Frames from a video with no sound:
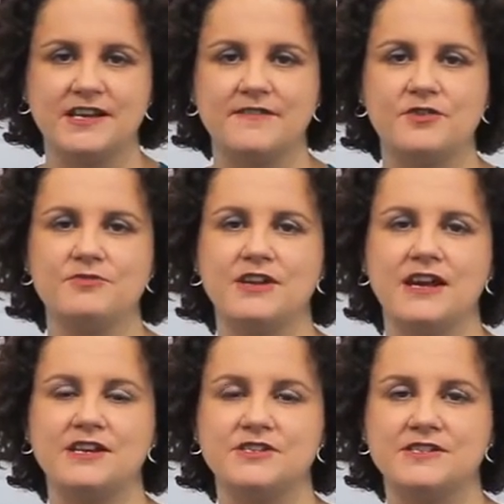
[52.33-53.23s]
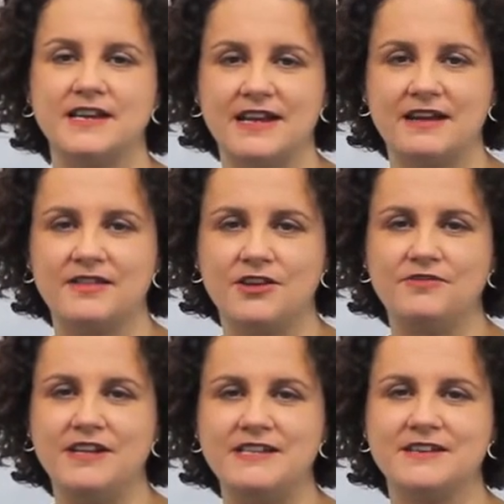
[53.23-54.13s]
of communications that you
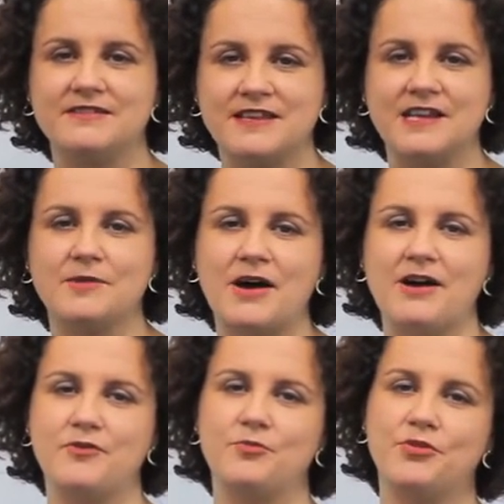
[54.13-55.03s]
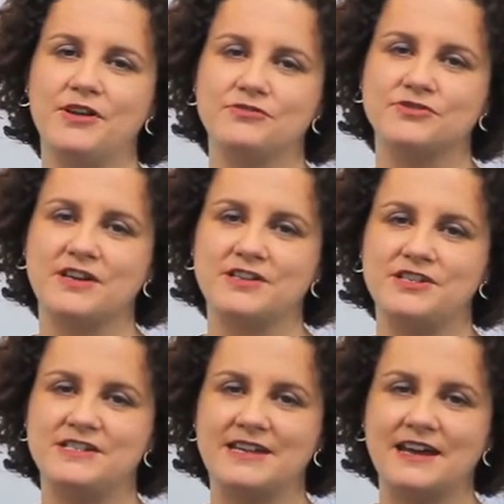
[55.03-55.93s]
need to think about if you're pulling your
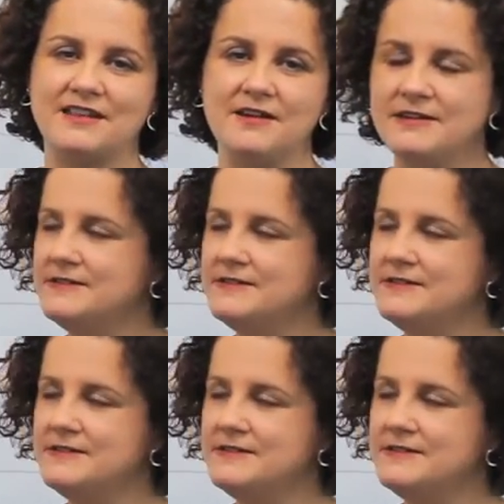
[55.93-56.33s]
strategy together.